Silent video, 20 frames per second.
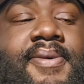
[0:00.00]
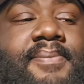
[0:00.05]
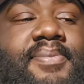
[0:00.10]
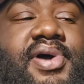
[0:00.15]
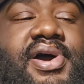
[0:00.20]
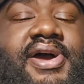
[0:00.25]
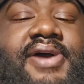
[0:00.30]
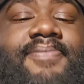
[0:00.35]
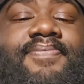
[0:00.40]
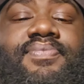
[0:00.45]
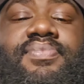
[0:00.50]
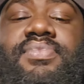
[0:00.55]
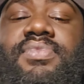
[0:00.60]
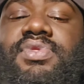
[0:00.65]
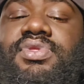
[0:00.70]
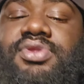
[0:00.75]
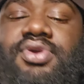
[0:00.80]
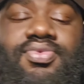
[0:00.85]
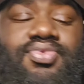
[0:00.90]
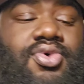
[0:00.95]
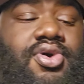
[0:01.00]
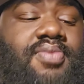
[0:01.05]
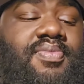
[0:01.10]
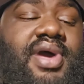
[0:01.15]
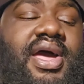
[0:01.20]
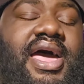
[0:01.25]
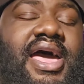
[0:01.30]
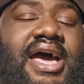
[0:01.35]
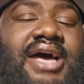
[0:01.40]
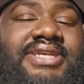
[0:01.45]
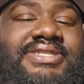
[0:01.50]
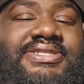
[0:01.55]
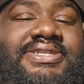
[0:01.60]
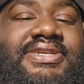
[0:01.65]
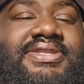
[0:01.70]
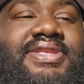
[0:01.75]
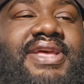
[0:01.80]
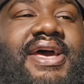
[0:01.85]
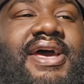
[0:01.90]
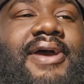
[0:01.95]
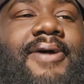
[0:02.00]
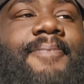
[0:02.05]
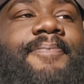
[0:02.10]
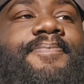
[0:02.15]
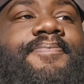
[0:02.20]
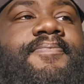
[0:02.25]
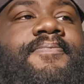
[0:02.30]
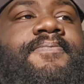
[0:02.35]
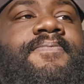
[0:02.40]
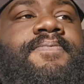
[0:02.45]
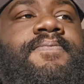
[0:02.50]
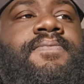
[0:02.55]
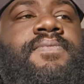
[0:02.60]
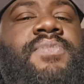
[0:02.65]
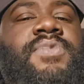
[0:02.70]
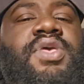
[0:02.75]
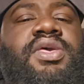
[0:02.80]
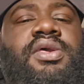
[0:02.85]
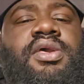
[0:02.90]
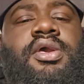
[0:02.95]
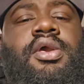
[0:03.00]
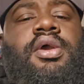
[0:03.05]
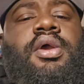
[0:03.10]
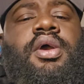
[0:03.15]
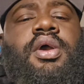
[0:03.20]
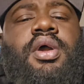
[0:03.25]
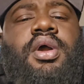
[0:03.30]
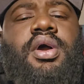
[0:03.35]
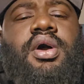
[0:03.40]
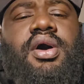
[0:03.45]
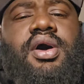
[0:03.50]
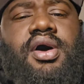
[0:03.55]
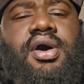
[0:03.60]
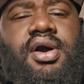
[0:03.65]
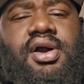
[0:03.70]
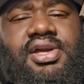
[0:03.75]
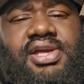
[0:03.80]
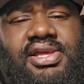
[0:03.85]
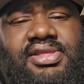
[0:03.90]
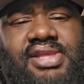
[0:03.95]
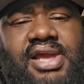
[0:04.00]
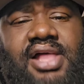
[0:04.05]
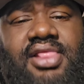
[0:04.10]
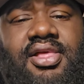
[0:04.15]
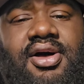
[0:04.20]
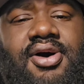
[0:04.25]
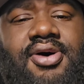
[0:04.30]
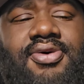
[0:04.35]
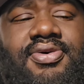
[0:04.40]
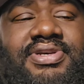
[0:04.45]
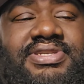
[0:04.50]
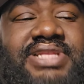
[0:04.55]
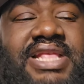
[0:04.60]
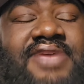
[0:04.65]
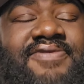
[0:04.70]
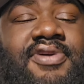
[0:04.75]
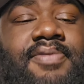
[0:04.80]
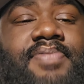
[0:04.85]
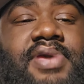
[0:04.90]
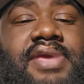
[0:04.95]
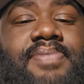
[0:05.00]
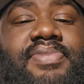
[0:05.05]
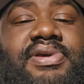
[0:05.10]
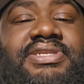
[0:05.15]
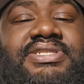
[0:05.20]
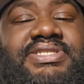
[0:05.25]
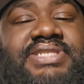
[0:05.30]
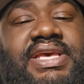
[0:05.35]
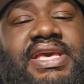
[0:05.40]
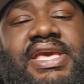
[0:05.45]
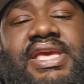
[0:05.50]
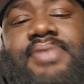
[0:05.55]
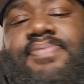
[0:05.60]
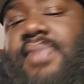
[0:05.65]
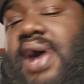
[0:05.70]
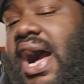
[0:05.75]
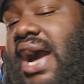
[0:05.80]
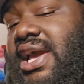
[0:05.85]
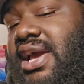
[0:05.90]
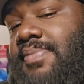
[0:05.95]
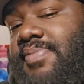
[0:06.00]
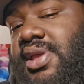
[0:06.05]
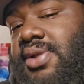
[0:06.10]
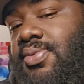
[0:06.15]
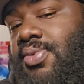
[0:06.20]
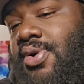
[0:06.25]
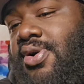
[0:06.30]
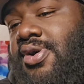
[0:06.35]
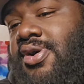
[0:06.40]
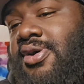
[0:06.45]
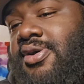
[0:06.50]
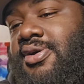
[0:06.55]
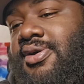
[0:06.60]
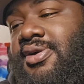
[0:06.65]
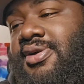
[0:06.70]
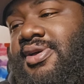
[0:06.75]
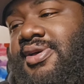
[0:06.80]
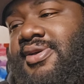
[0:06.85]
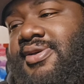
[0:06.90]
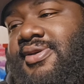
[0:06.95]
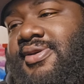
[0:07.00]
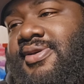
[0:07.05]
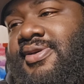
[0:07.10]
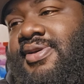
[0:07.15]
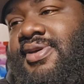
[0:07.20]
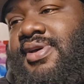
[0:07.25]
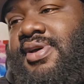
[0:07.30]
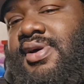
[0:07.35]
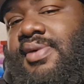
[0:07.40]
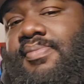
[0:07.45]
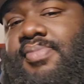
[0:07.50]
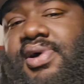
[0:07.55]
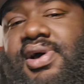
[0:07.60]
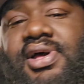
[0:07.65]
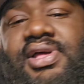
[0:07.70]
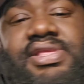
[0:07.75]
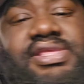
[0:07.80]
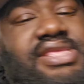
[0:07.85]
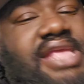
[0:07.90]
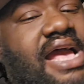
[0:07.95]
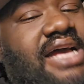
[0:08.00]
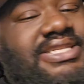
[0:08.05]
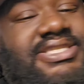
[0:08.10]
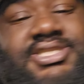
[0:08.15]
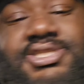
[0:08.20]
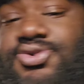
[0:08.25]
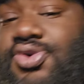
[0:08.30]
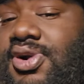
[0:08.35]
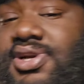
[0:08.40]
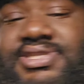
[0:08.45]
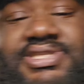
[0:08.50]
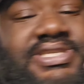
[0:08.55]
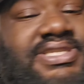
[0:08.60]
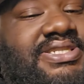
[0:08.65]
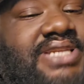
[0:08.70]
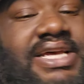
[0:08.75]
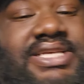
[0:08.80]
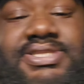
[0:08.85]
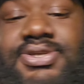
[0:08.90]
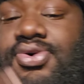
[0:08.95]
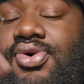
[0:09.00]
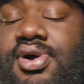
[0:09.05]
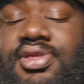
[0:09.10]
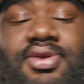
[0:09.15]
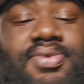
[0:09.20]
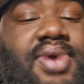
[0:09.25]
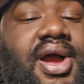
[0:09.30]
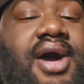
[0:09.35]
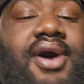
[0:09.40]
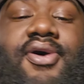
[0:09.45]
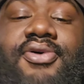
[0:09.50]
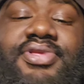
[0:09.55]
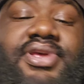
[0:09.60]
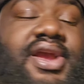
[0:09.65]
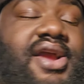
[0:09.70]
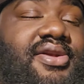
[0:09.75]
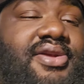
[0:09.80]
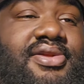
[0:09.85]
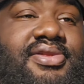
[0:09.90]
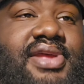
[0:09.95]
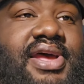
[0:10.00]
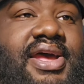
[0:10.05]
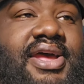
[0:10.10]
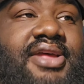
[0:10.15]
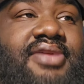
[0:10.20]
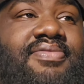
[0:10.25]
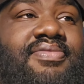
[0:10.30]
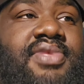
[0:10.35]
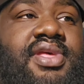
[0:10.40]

But the rumor has it that uh, Canelo is leaving PBC. I could be wrong, but that's sources that's going around on the internet.